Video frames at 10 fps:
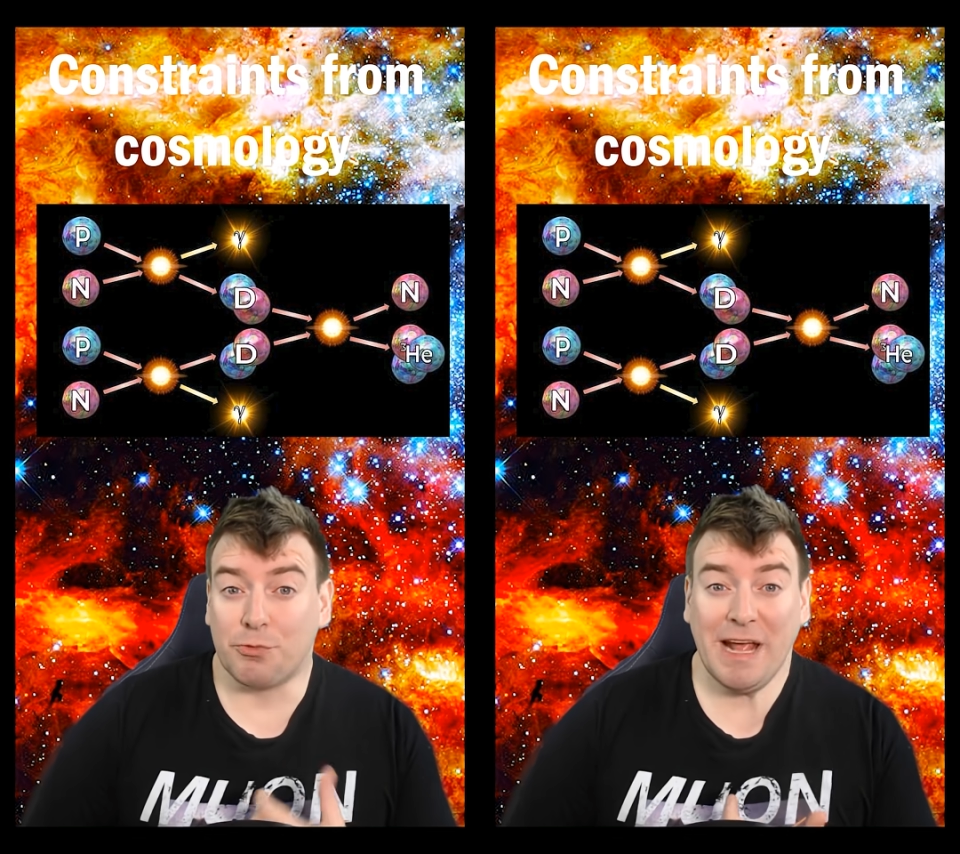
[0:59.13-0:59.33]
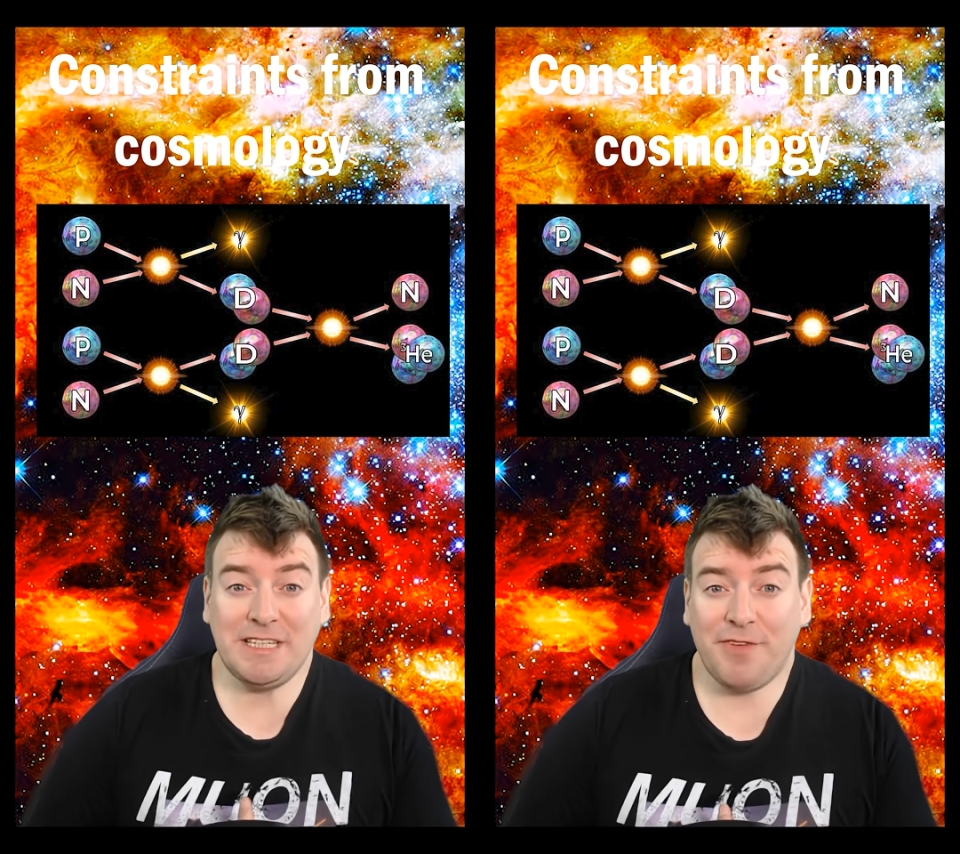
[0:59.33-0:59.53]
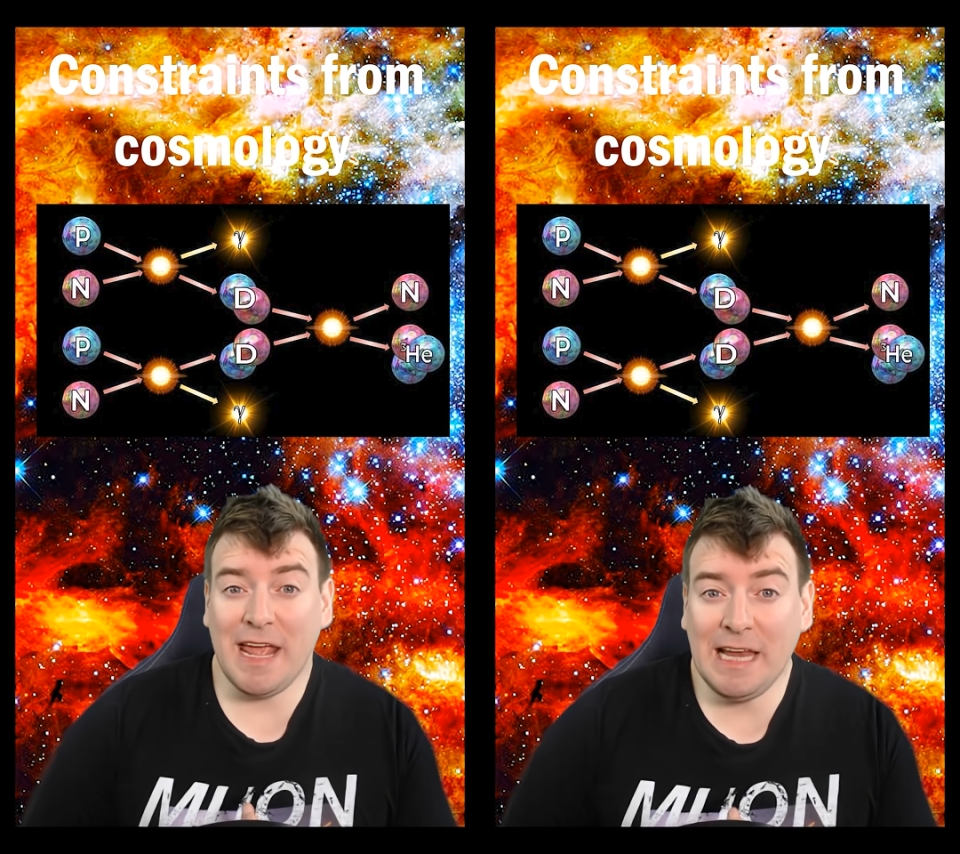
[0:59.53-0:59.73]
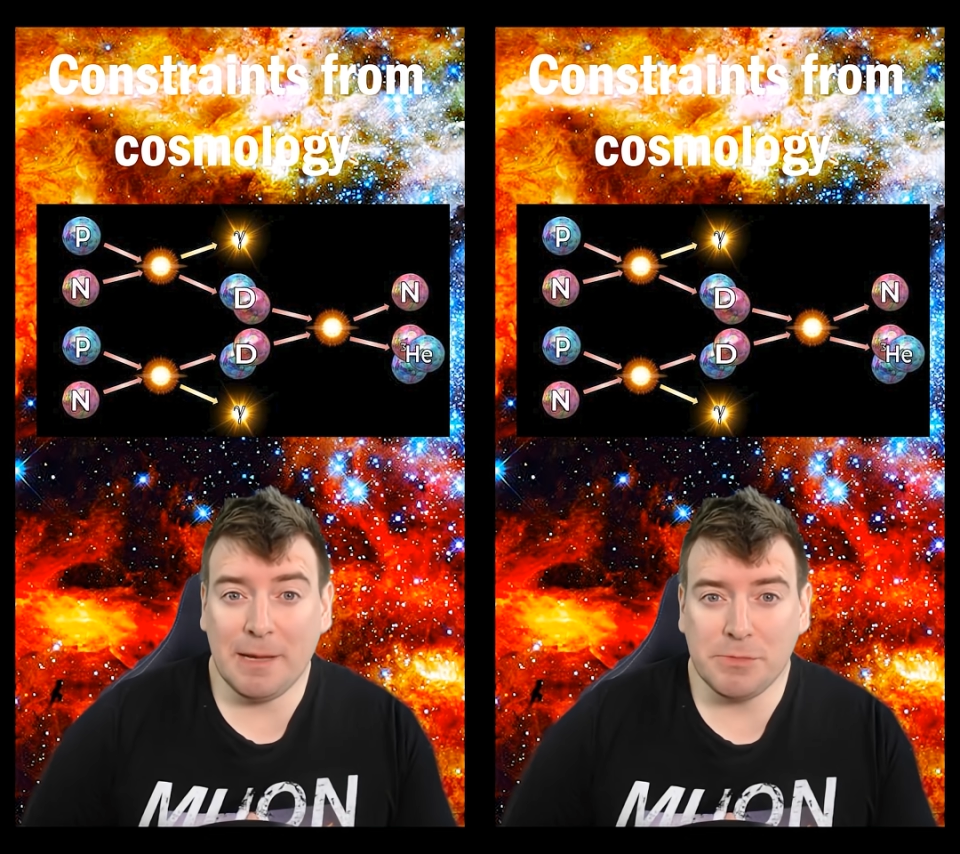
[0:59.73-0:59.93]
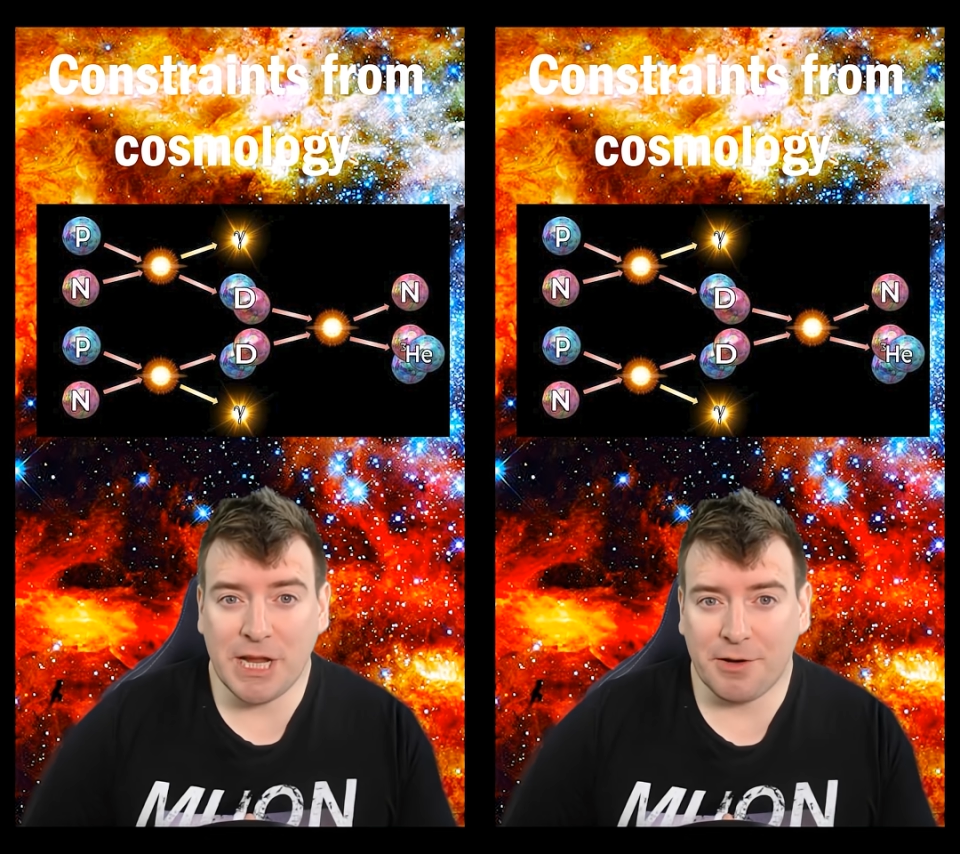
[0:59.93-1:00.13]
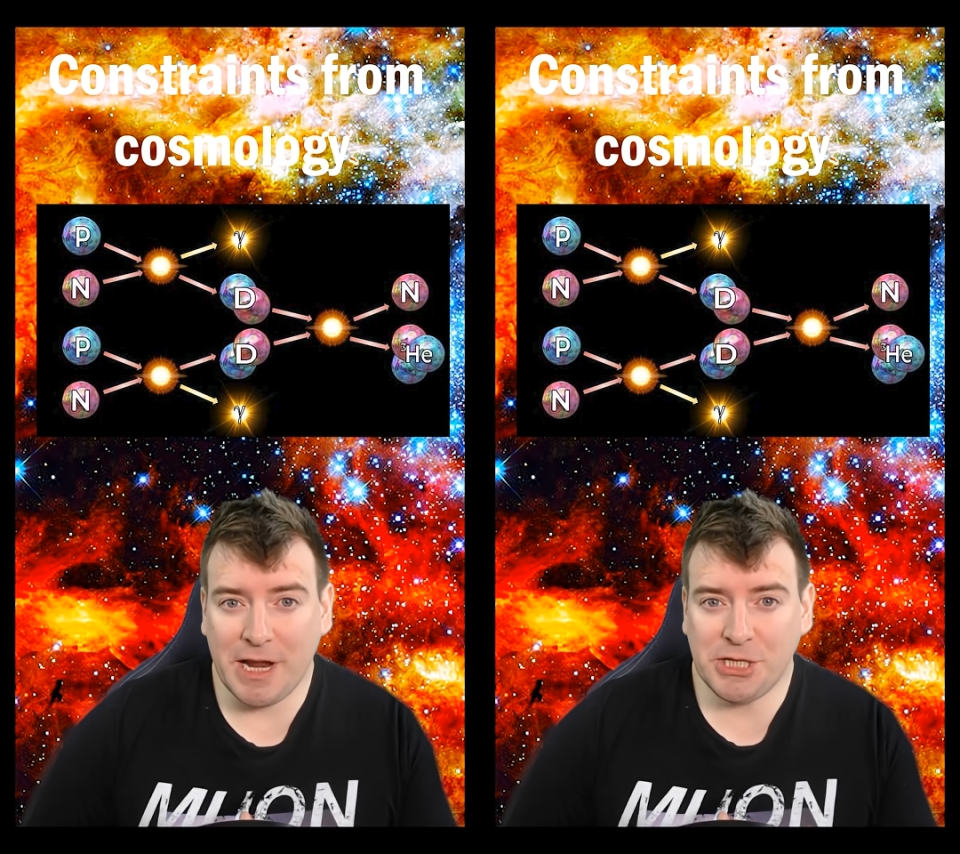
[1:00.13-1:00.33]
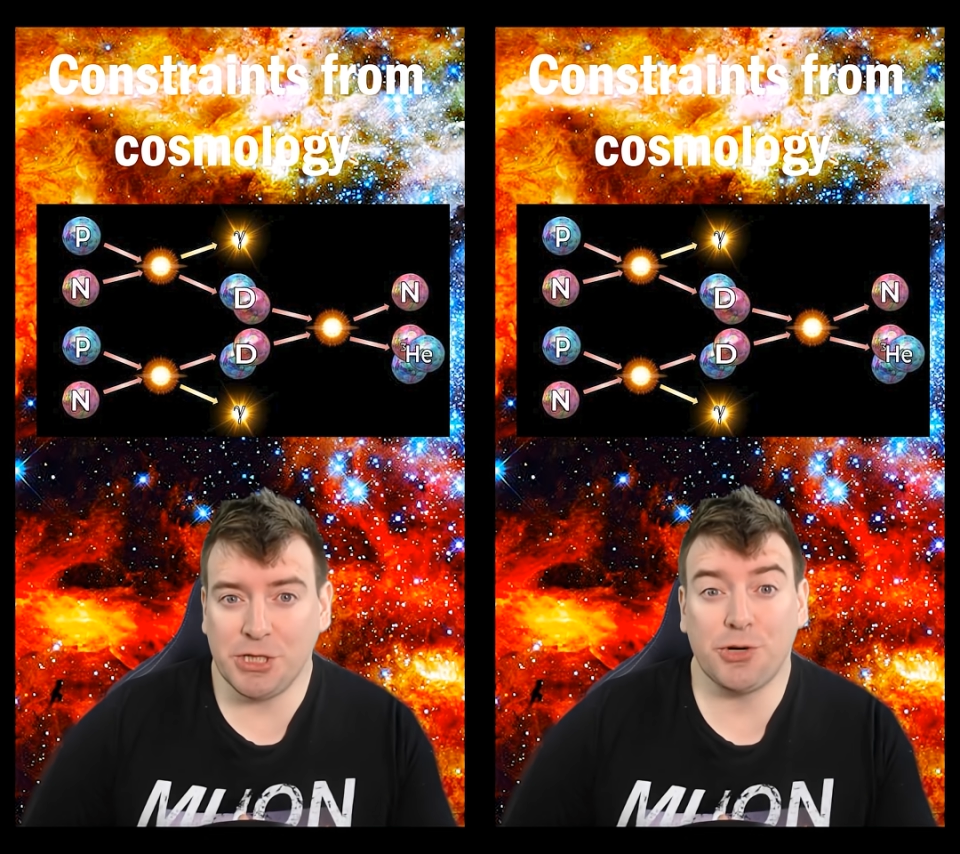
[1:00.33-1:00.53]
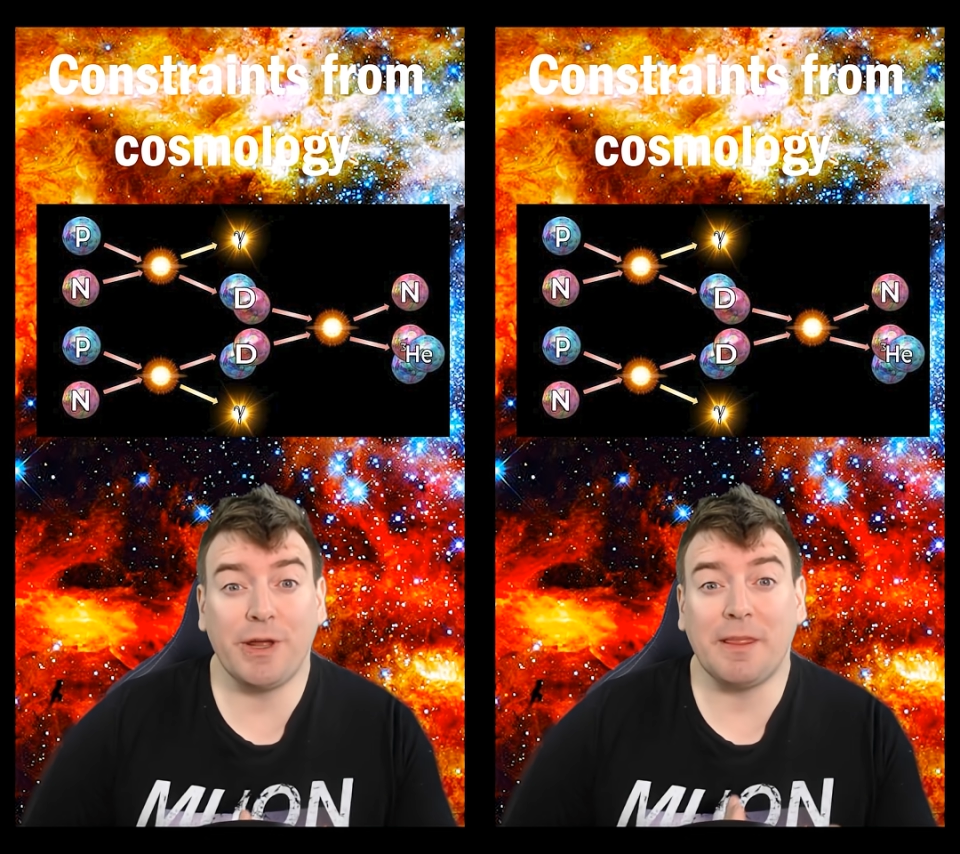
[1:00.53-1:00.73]
The rate of helium generation
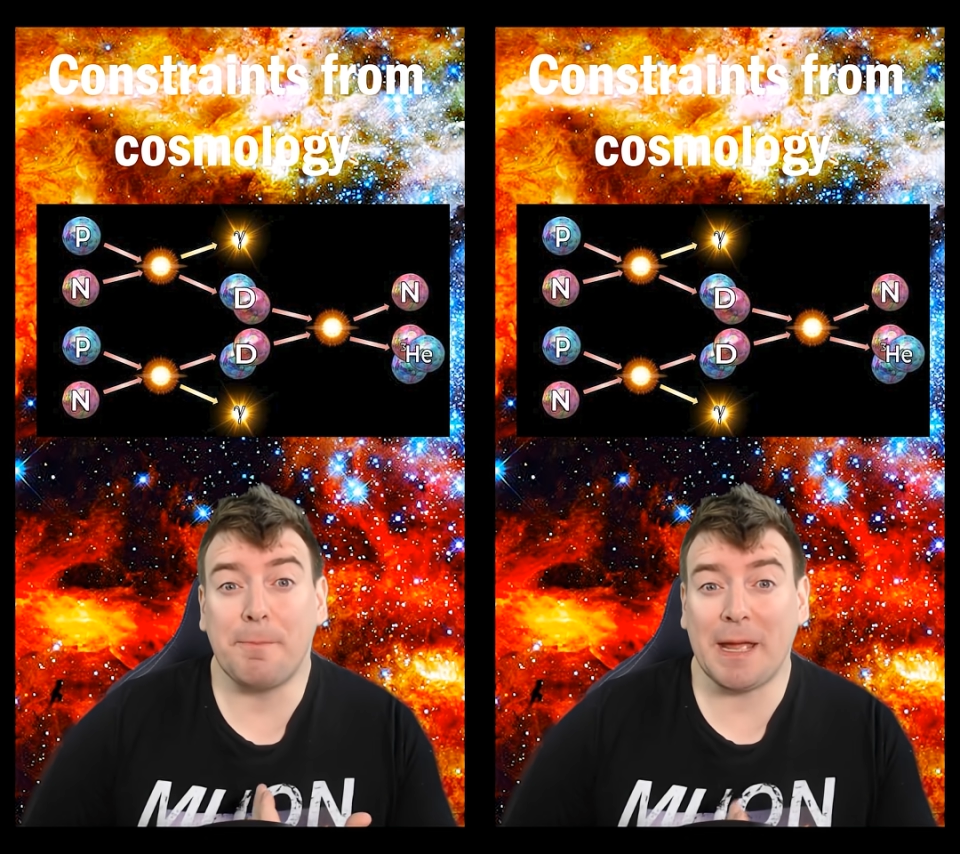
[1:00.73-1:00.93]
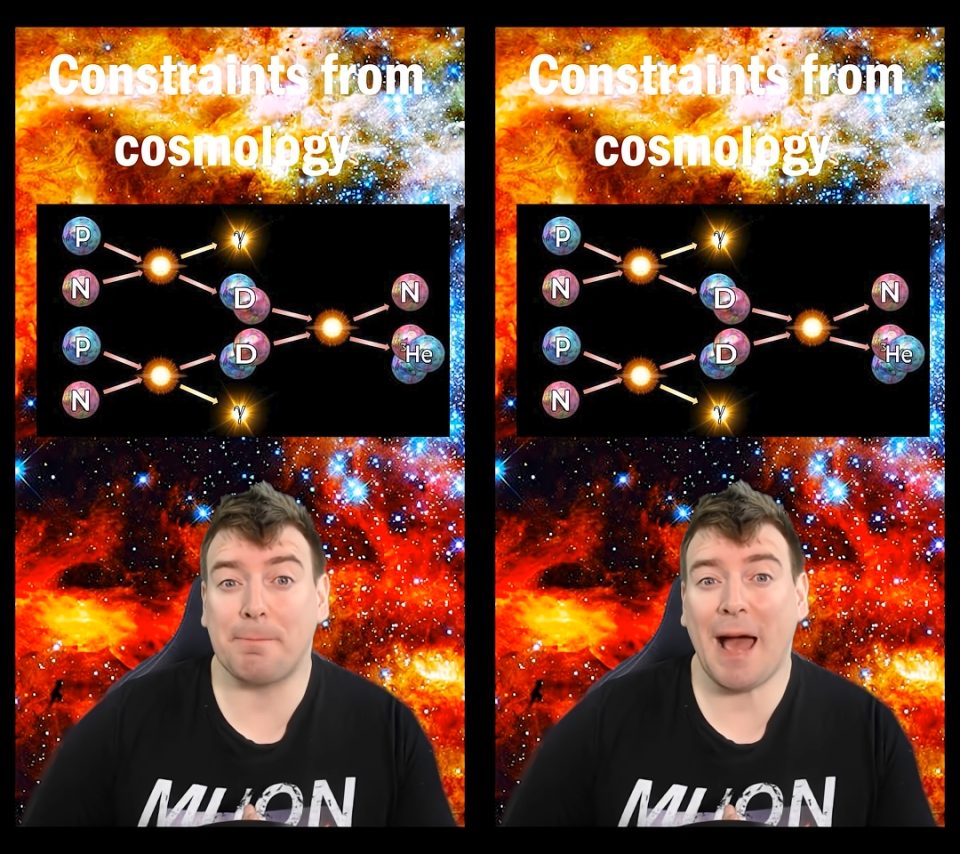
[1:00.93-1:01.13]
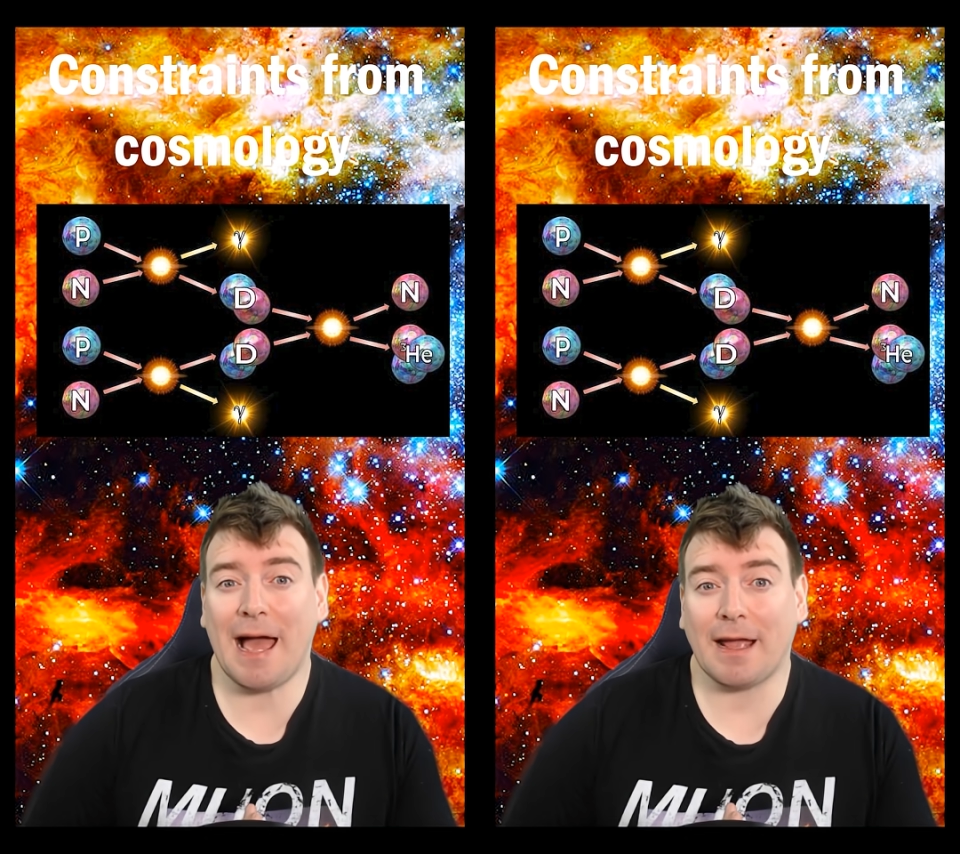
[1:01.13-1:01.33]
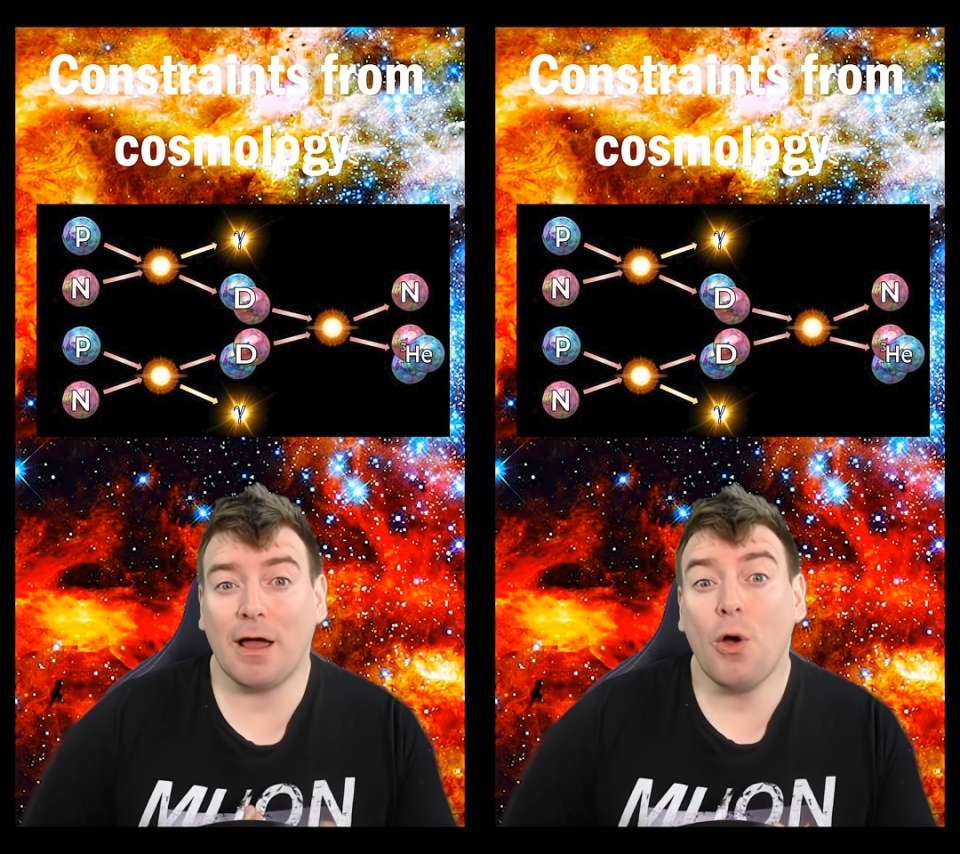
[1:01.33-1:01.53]
during the Big Bang